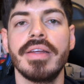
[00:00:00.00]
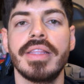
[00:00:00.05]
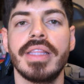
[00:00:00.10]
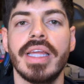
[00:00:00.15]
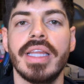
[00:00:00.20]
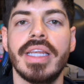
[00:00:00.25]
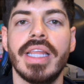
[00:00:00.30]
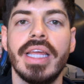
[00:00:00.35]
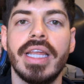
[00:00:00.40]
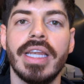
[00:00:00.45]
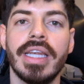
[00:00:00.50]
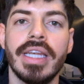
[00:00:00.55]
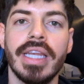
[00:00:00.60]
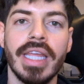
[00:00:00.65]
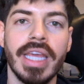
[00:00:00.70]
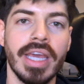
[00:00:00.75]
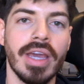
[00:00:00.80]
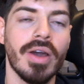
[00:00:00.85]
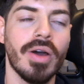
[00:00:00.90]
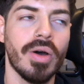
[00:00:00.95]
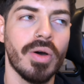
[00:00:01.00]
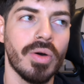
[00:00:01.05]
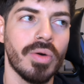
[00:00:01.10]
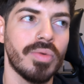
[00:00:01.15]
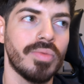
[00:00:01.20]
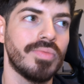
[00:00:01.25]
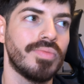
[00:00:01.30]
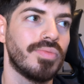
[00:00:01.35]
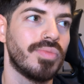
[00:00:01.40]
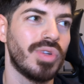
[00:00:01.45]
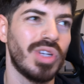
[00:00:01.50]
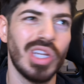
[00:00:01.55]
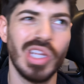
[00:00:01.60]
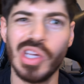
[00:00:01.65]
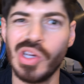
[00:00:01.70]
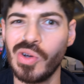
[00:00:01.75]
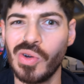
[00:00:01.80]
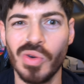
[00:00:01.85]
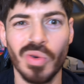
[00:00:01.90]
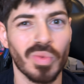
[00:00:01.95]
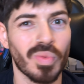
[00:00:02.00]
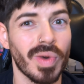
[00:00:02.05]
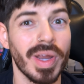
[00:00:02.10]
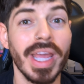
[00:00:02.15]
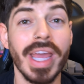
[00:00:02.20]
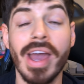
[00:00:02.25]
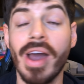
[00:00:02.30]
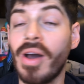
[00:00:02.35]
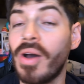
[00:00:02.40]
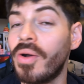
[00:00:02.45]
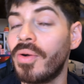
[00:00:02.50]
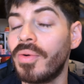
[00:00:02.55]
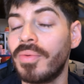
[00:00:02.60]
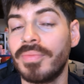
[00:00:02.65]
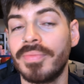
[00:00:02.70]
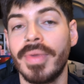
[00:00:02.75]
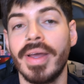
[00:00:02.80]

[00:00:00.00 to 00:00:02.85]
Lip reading: They did New Rio,